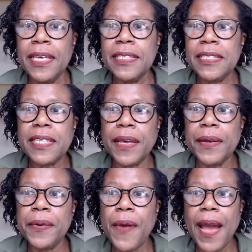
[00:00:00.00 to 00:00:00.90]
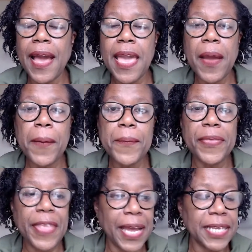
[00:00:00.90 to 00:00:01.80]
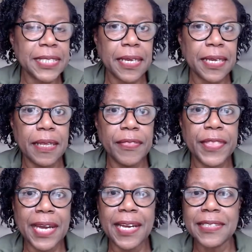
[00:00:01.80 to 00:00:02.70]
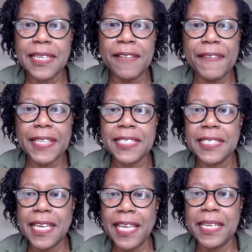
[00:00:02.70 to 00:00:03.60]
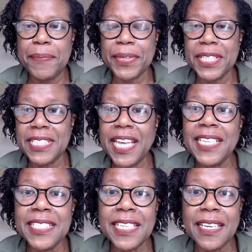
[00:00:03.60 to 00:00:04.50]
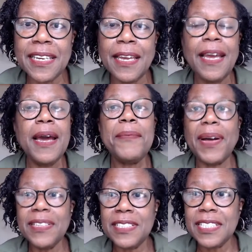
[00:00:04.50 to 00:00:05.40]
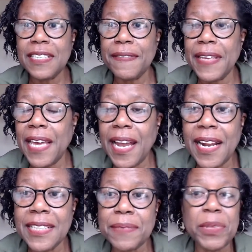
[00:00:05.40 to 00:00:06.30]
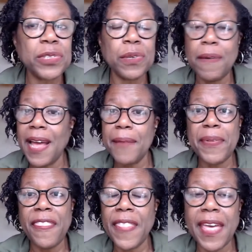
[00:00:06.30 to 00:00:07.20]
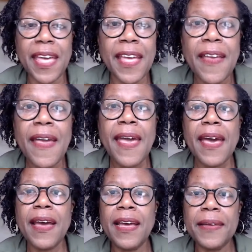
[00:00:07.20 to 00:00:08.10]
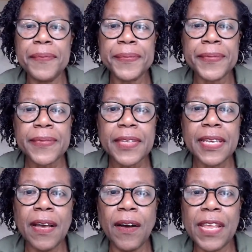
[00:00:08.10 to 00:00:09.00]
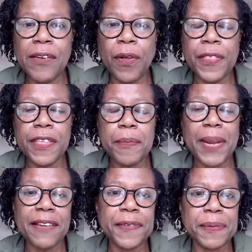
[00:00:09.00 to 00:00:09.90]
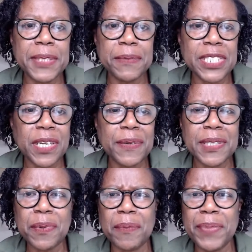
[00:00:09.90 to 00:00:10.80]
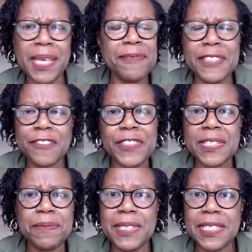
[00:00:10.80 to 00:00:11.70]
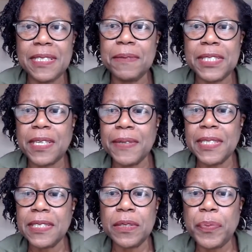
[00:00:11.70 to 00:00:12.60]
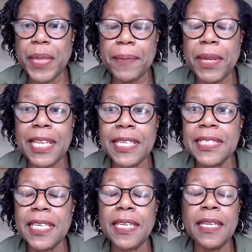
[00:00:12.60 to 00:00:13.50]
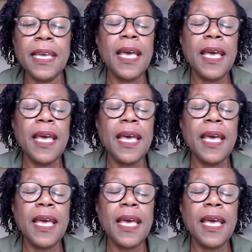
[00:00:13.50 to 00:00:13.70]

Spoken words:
So I hope that that hasn't affected anybody attending. Apologies if it has. I'm not sure what happened there. On all the other platforms, it was showing as 1 p.m., but for some reason it was showing as 2 p.m. on LinkedIn.